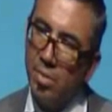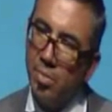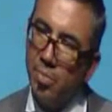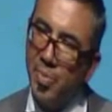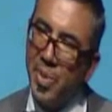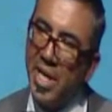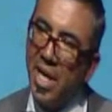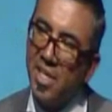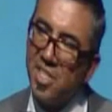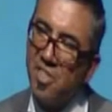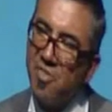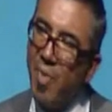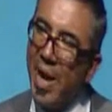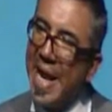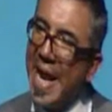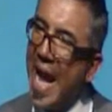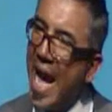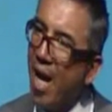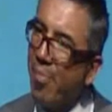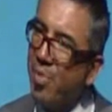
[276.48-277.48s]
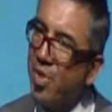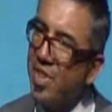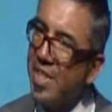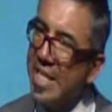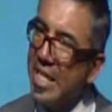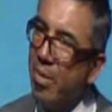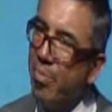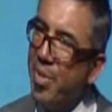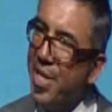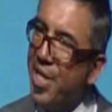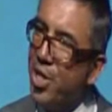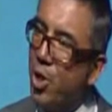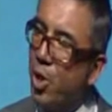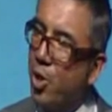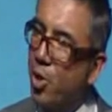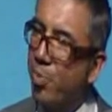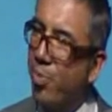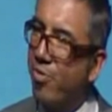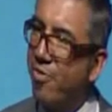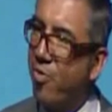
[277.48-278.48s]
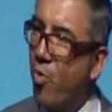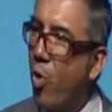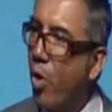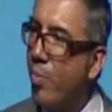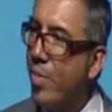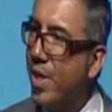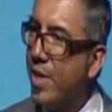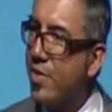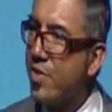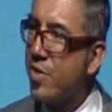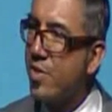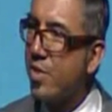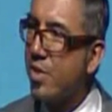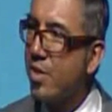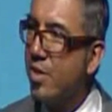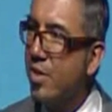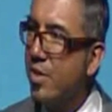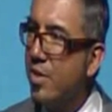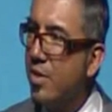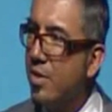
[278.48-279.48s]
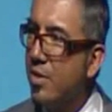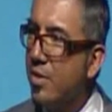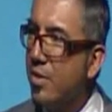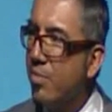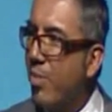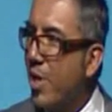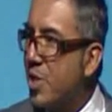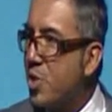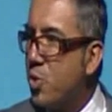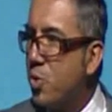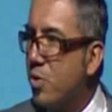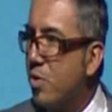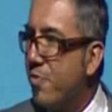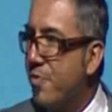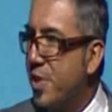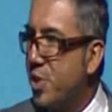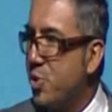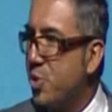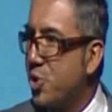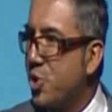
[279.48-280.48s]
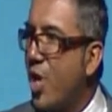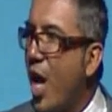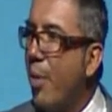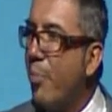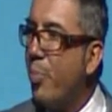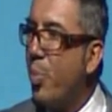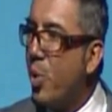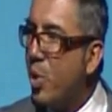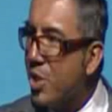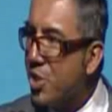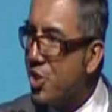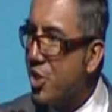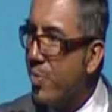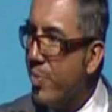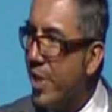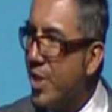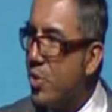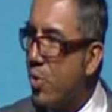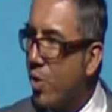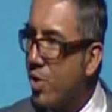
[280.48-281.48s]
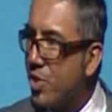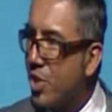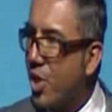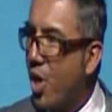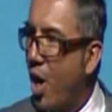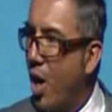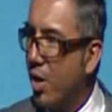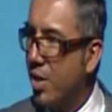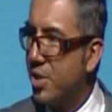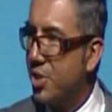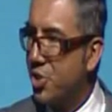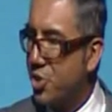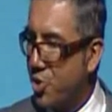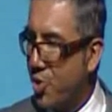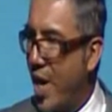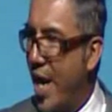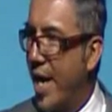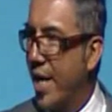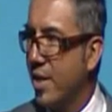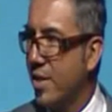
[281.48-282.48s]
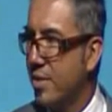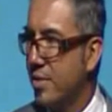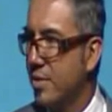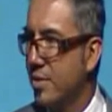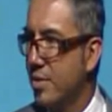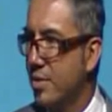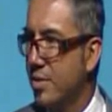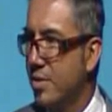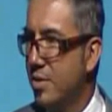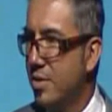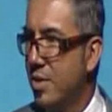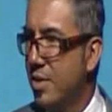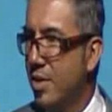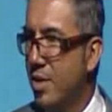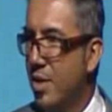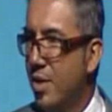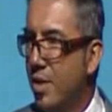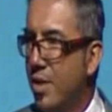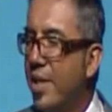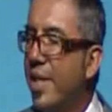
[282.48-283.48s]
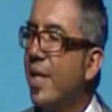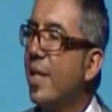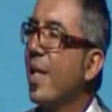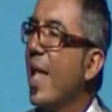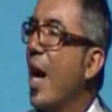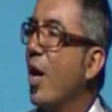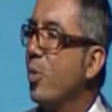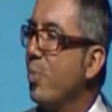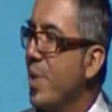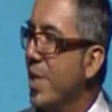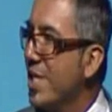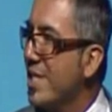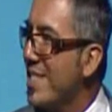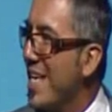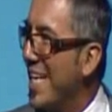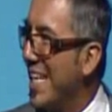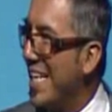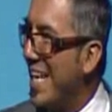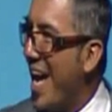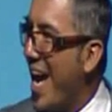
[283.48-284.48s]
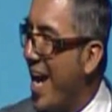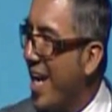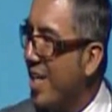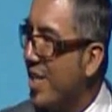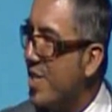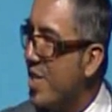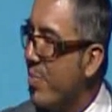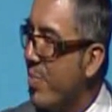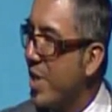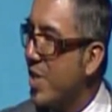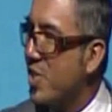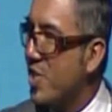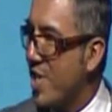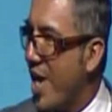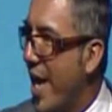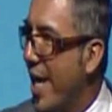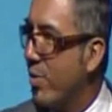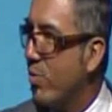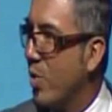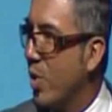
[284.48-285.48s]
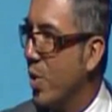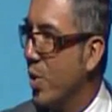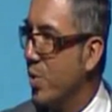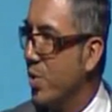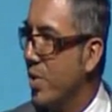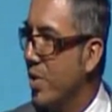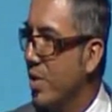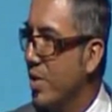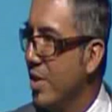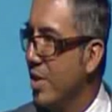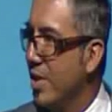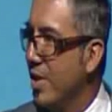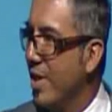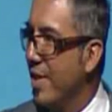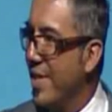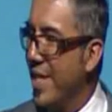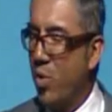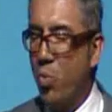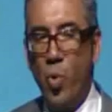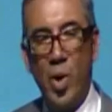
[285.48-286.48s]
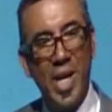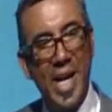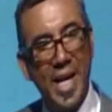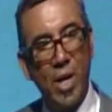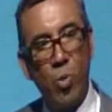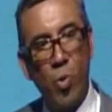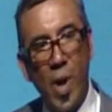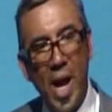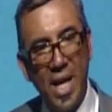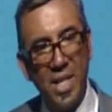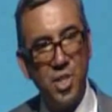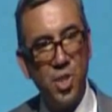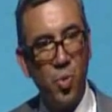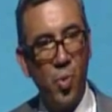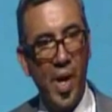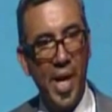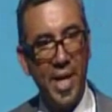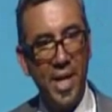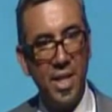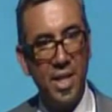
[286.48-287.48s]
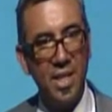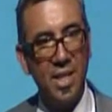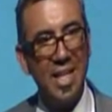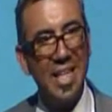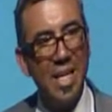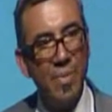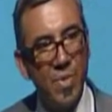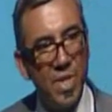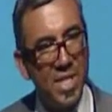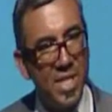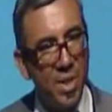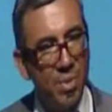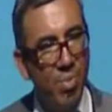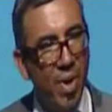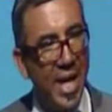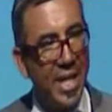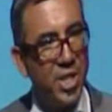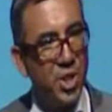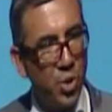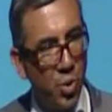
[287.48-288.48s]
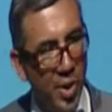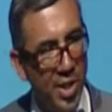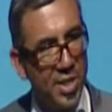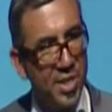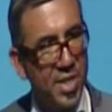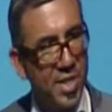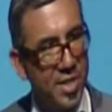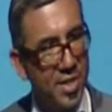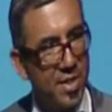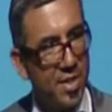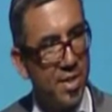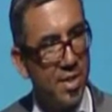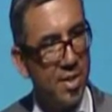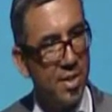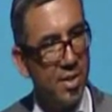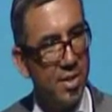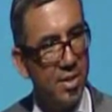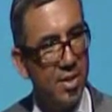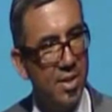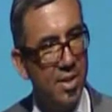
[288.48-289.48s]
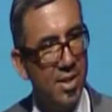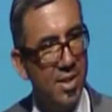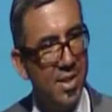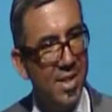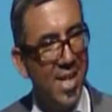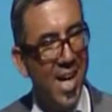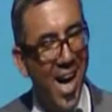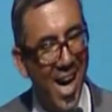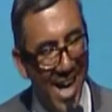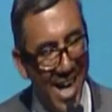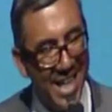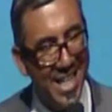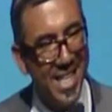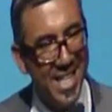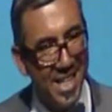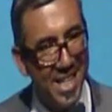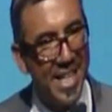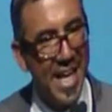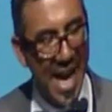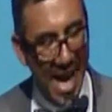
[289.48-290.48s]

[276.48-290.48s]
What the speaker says: Because of my apathy and mediocre performance, my school officials stopped pushing me towards a college track. They allowed me to take an academic side road that when I graduated limited my choices. I needed